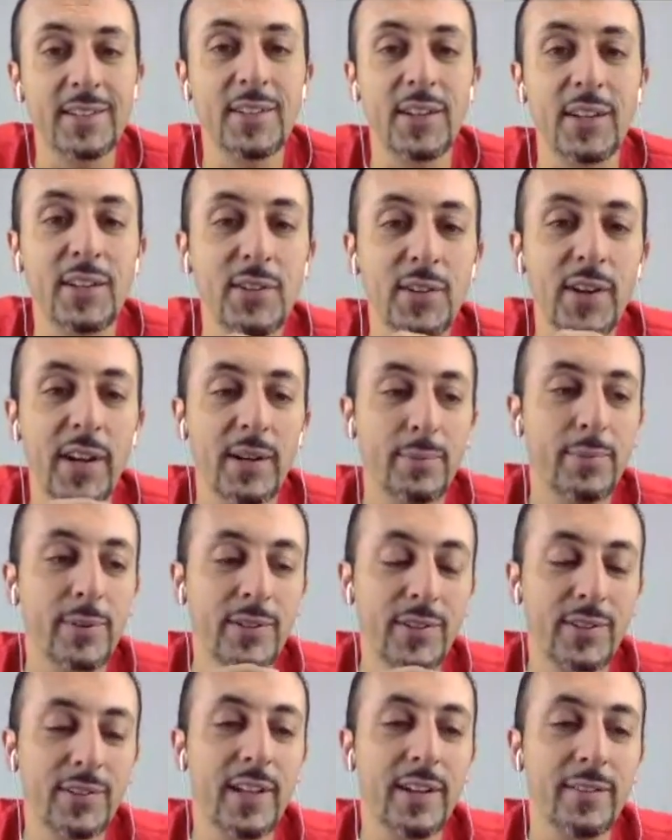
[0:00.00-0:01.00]
You got to
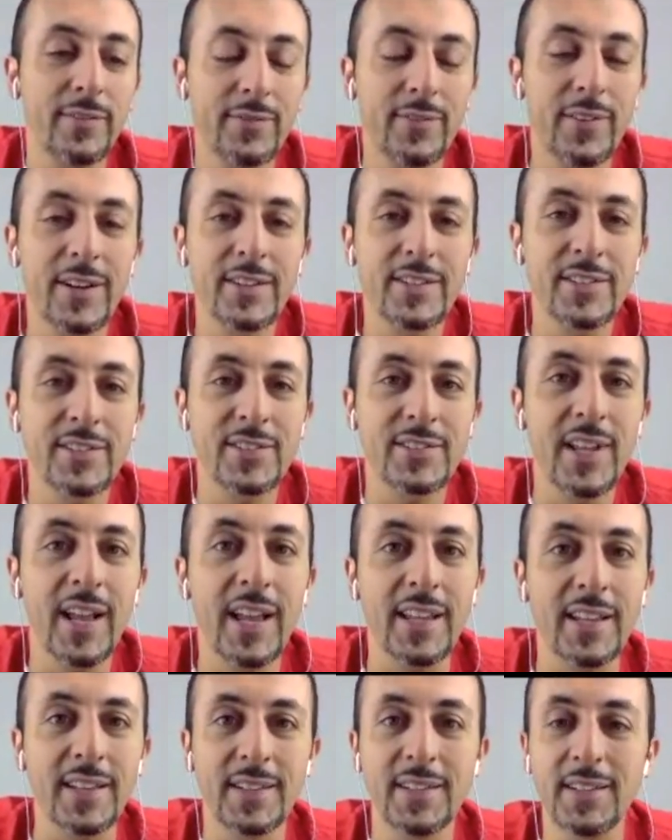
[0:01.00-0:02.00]
put stuff on your
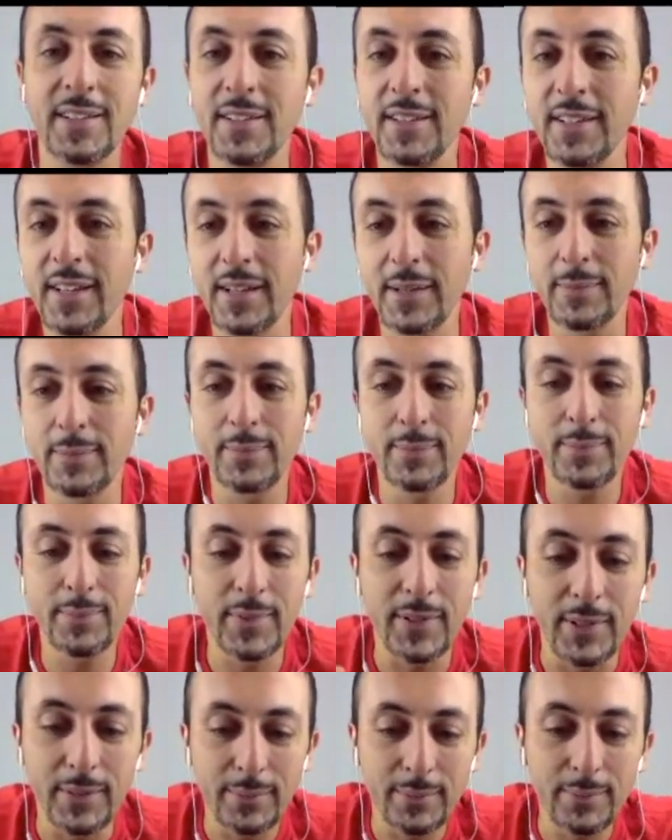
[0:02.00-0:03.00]
site. You got to,
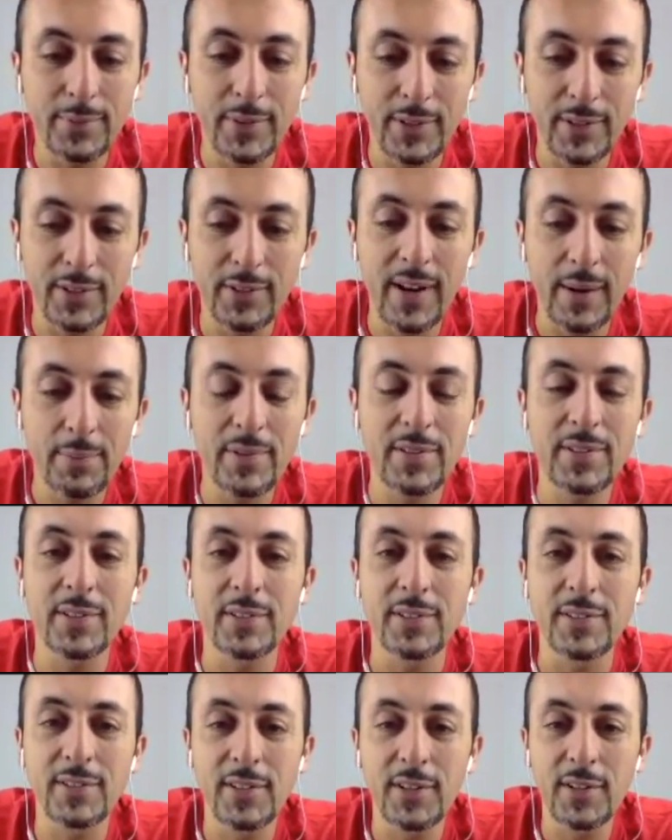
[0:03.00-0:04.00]
put your
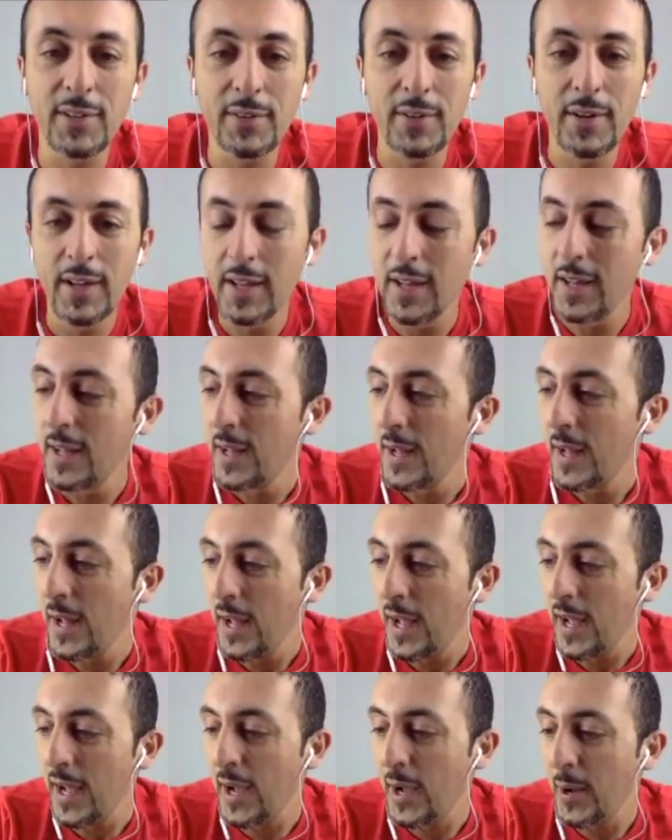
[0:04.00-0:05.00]
episodes. So
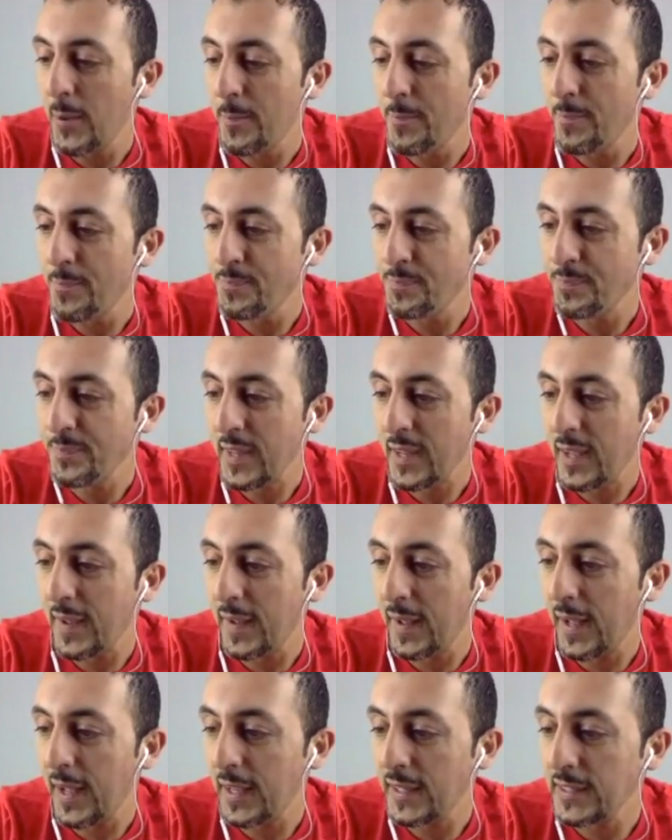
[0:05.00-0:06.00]
I'm
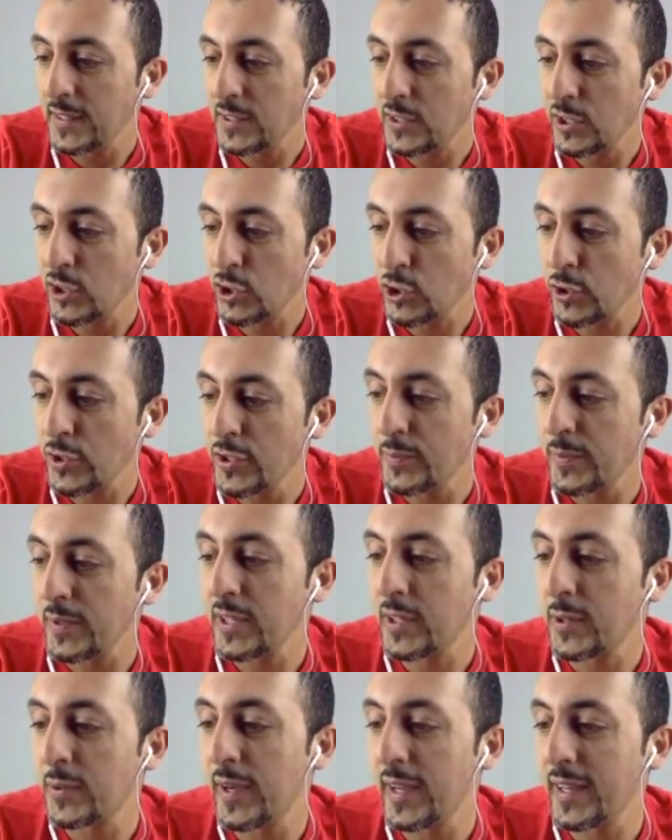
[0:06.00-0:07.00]
going to show you
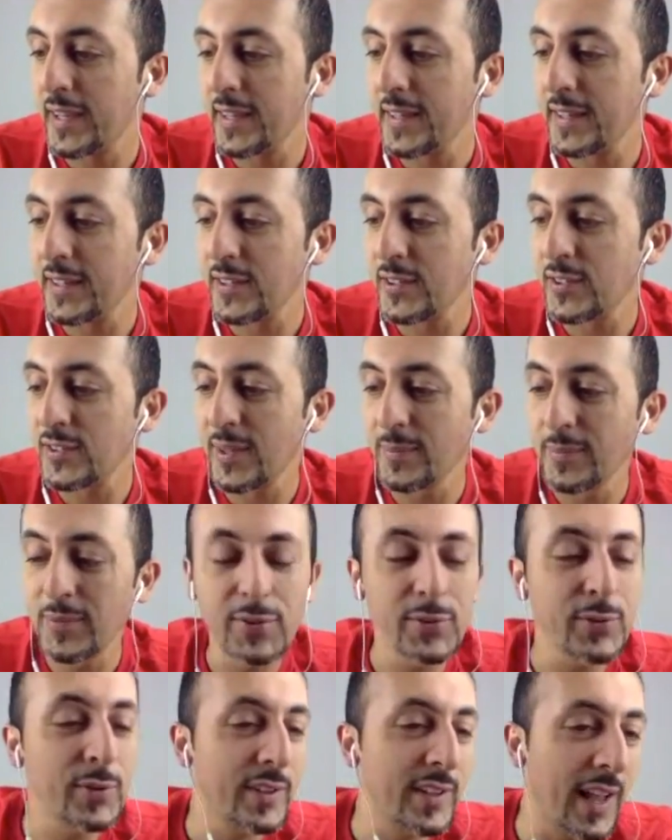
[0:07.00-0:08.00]
real quick some
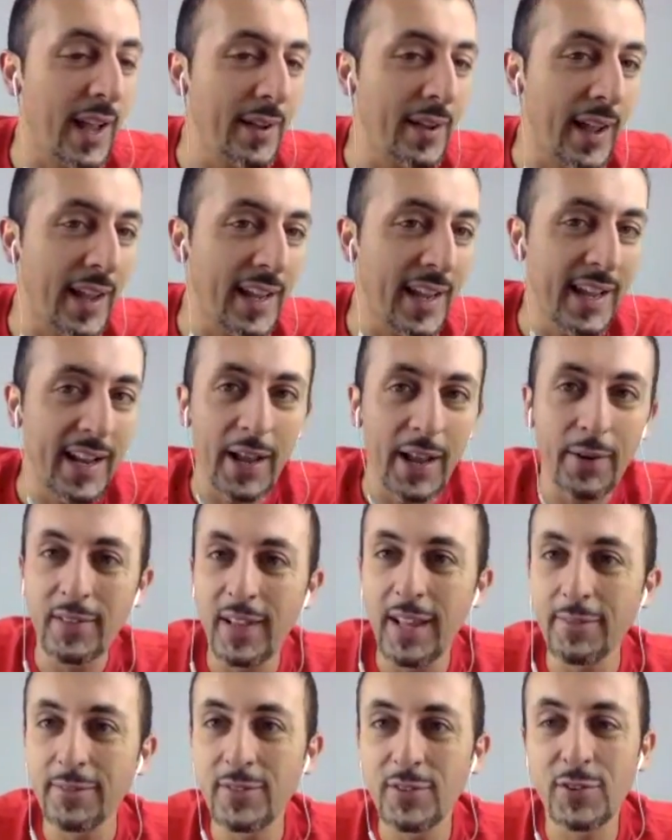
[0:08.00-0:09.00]
tools. I'd
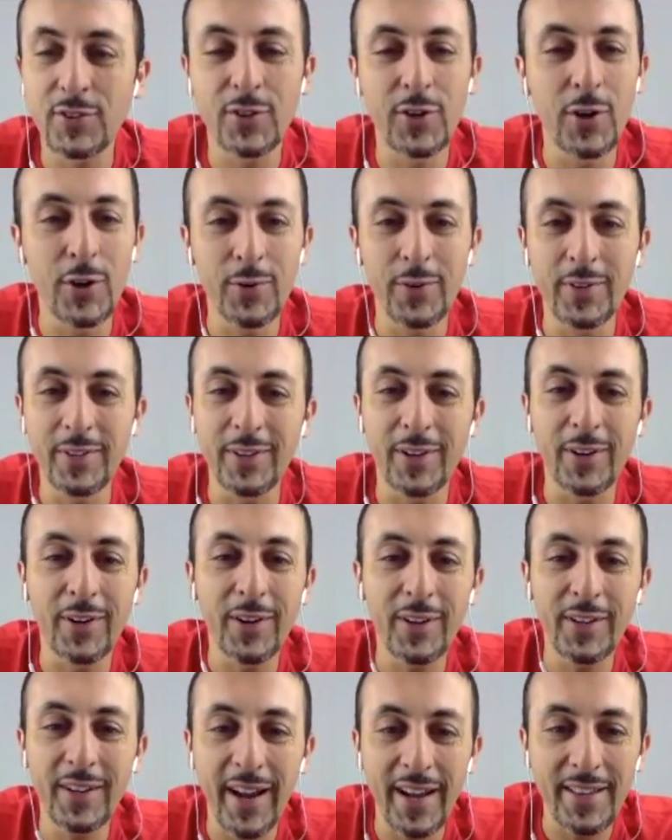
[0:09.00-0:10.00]
love to show
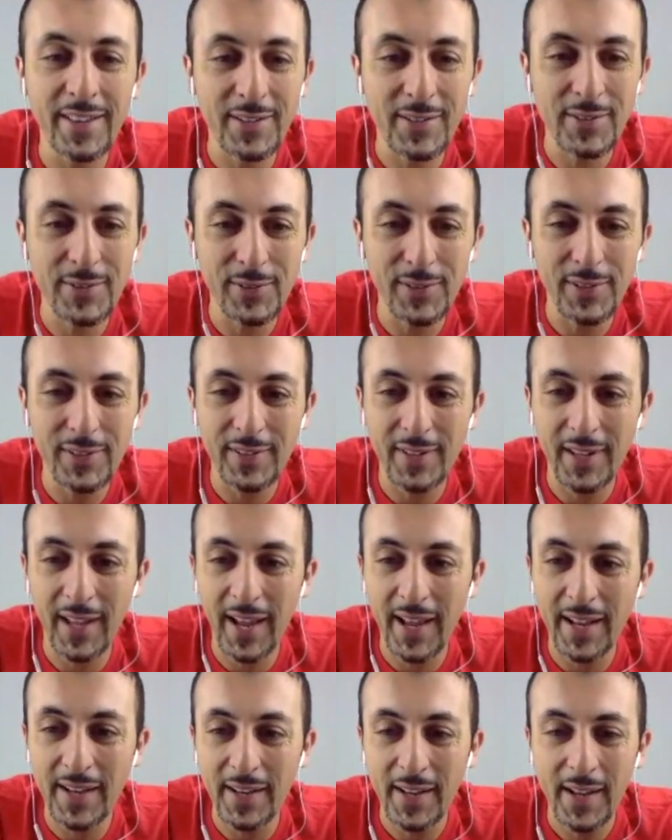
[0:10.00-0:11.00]
all kinds of tools, and